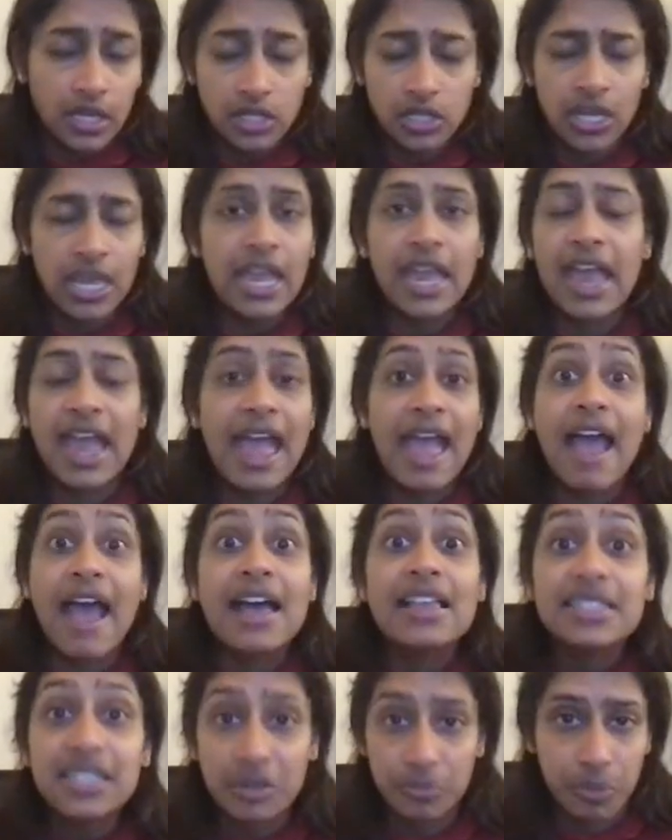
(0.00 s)
Because you can't
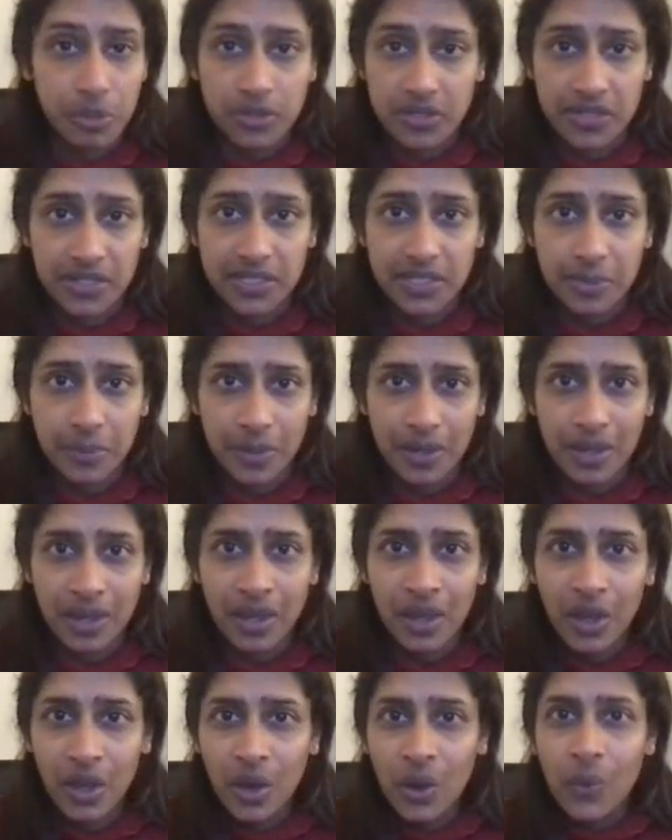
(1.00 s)
ask a participant
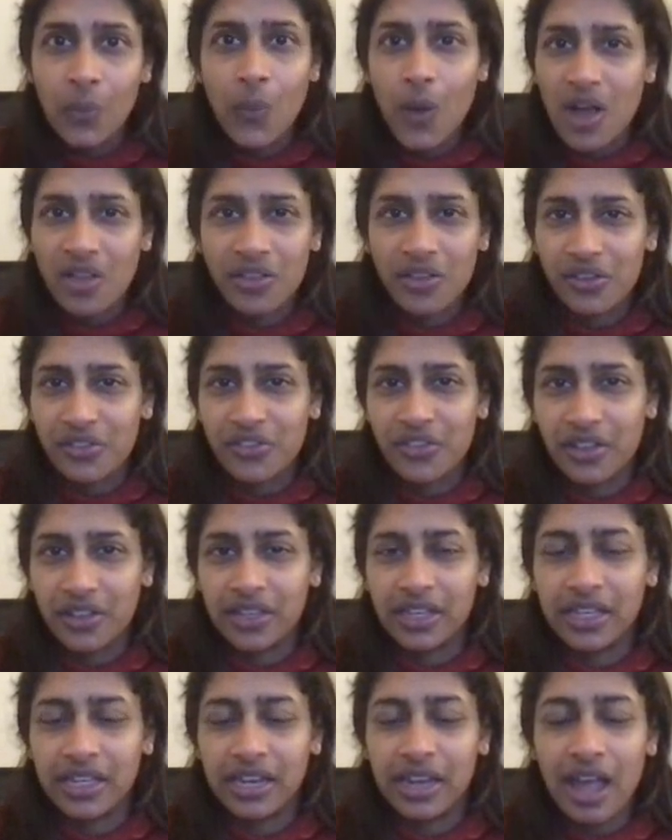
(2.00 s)
while they're
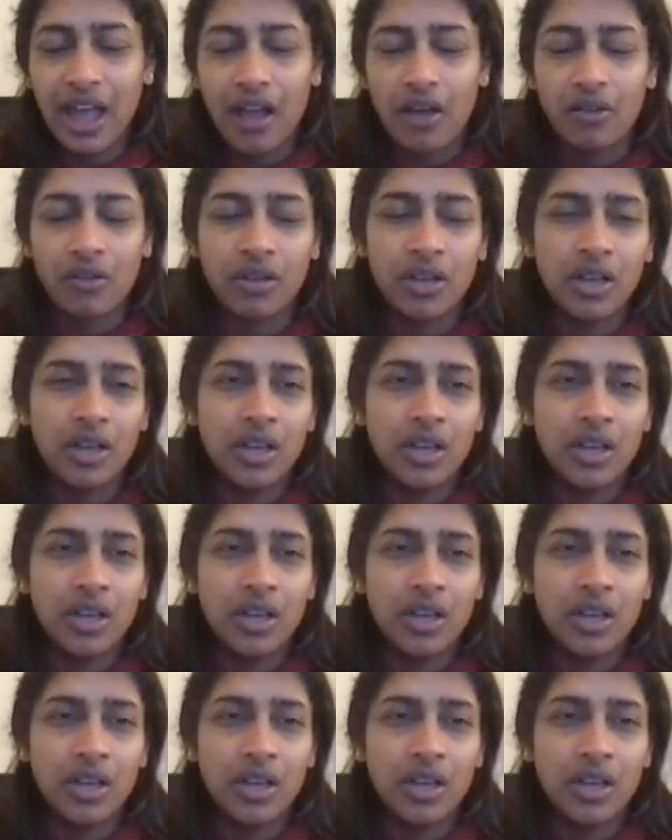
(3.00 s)
filling it out.